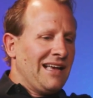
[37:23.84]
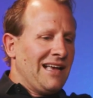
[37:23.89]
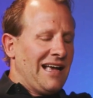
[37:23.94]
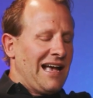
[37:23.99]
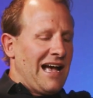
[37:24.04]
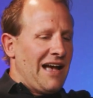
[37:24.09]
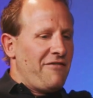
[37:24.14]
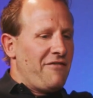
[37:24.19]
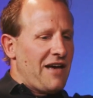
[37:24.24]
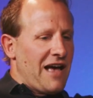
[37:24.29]

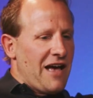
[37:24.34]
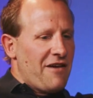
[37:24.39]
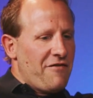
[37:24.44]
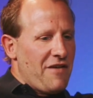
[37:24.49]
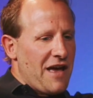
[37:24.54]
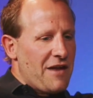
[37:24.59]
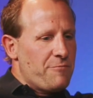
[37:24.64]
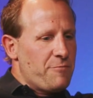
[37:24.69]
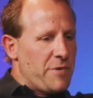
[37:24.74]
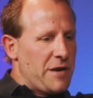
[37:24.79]
I've
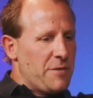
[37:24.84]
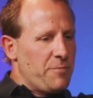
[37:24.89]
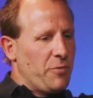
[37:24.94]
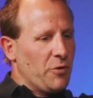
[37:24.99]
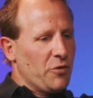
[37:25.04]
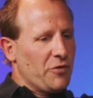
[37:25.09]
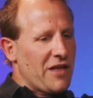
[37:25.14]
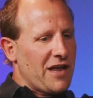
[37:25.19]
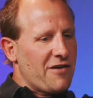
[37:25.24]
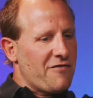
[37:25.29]
had
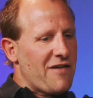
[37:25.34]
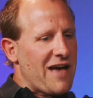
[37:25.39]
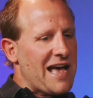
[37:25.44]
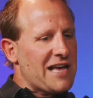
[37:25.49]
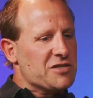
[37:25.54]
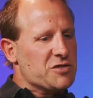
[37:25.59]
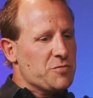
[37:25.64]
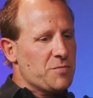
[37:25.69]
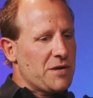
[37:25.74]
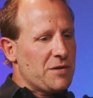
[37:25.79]
people that have
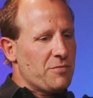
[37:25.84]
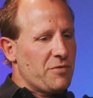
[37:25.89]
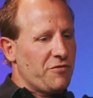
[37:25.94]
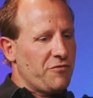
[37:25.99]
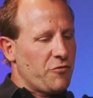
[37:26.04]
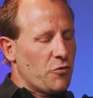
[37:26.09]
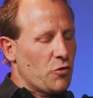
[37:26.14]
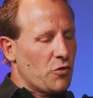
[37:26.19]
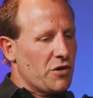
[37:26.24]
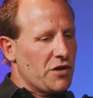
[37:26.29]
asked me
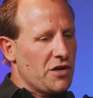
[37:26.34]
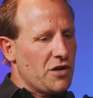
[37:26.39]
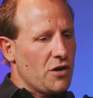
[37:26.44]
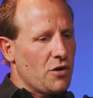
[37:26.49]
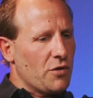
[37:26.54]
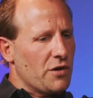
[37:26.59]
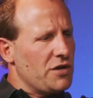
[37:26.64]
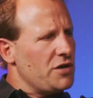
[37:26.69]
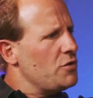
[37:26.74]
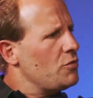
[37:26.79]
before,
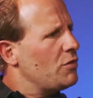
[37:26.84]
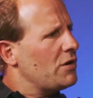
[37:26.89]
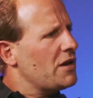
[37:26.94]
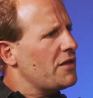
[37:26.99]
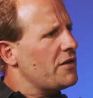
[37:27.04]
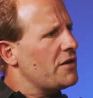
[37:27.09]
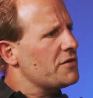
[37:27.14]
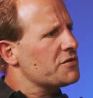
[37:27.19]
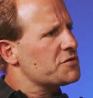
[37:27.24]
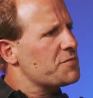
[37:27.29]
are you one of
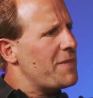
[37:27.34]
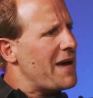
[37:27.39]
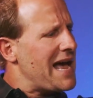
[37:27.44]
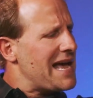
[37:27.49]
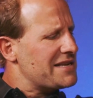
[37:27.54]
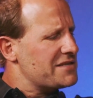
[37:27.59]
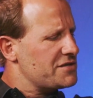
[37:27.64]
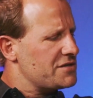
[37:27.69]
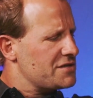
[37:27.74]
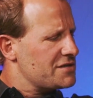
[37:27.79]
those
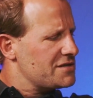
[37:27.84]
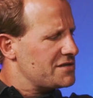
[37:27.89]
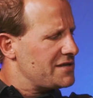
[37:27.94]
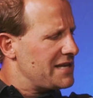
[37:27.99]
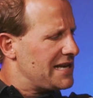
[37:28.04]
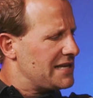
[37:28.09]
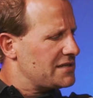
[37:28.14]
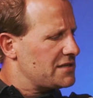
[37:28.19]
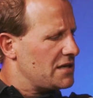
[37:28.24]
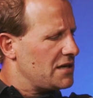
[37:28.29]
pastors
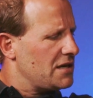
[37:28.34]
that,